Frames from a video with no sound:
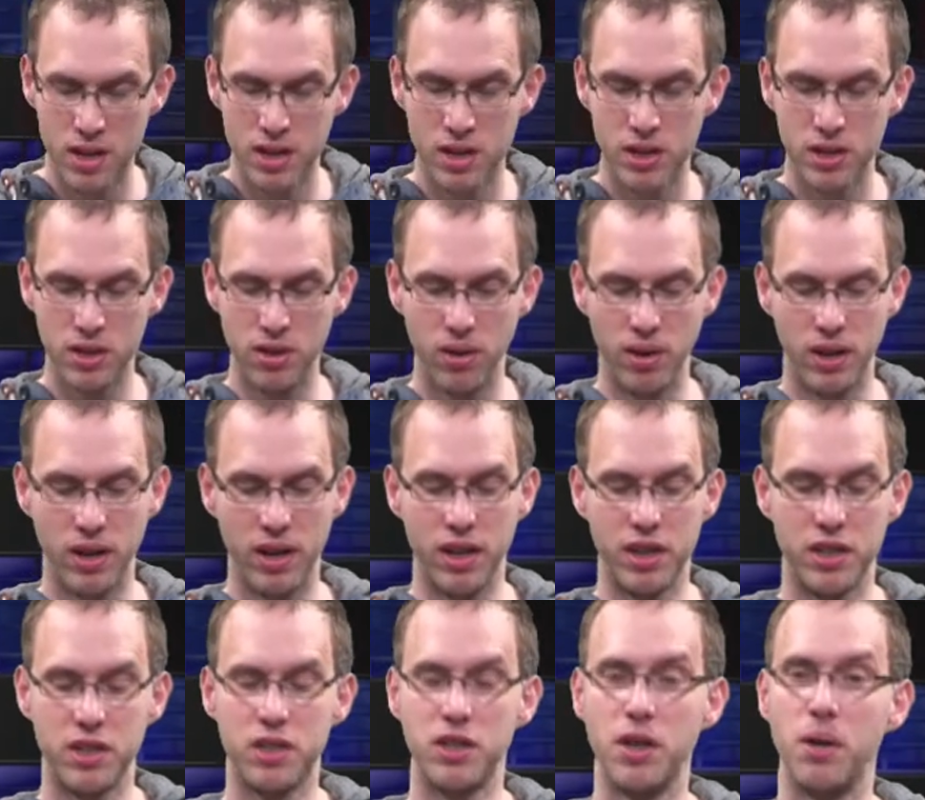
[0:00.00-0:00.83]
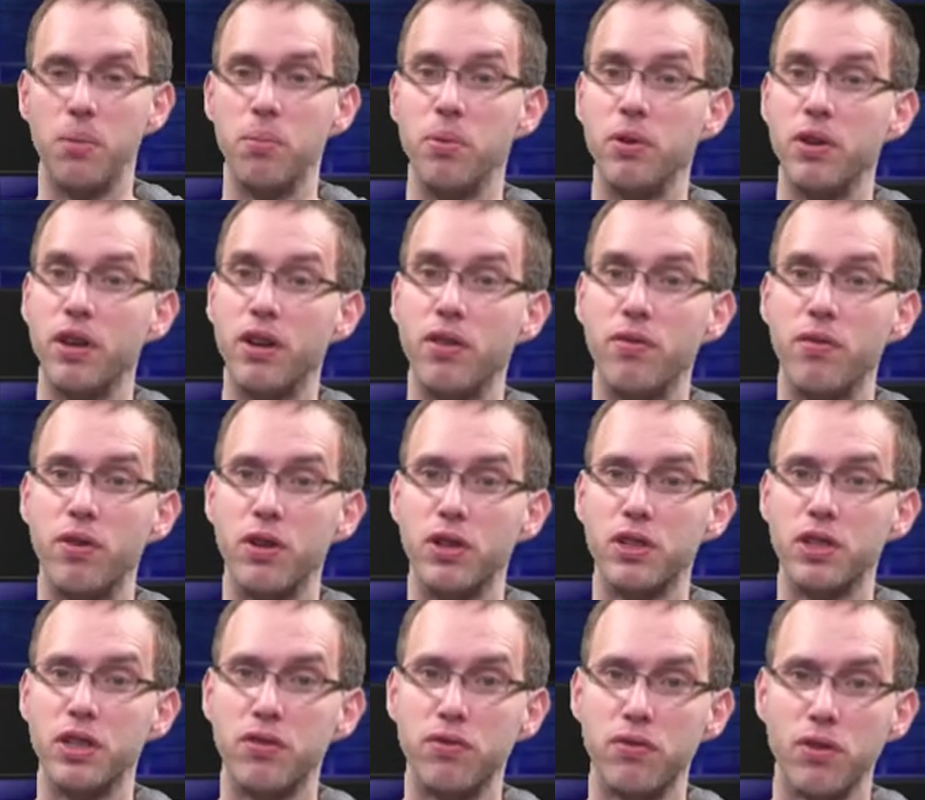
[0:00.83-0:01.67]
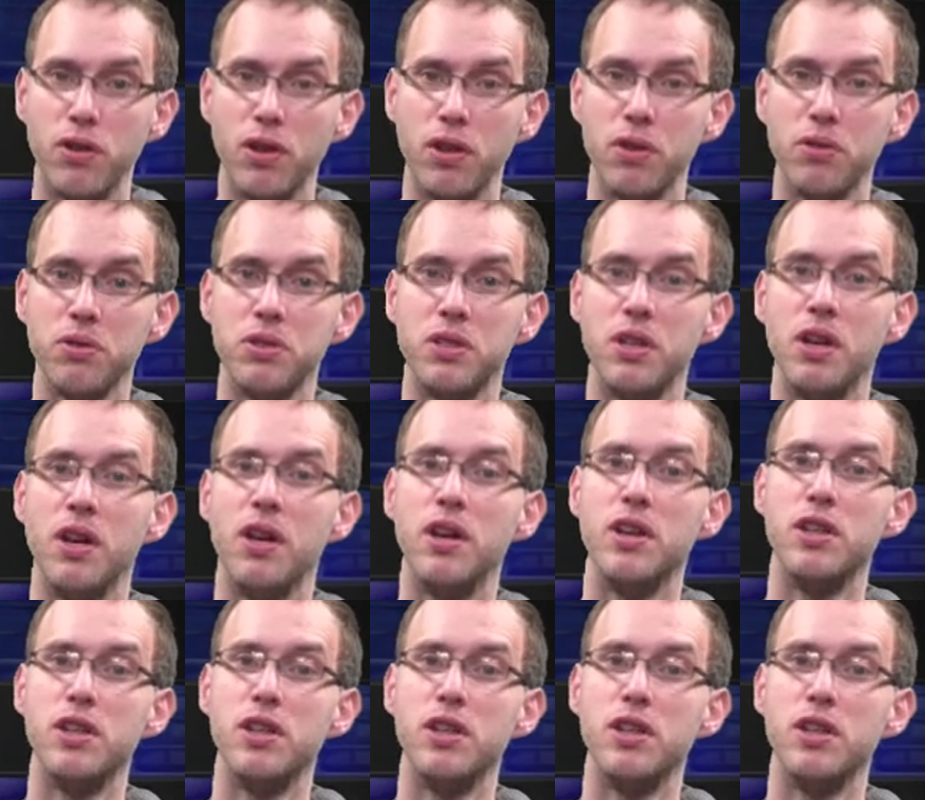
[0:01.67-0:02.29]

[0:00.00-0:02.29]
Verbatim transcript: So in an example that works as follows.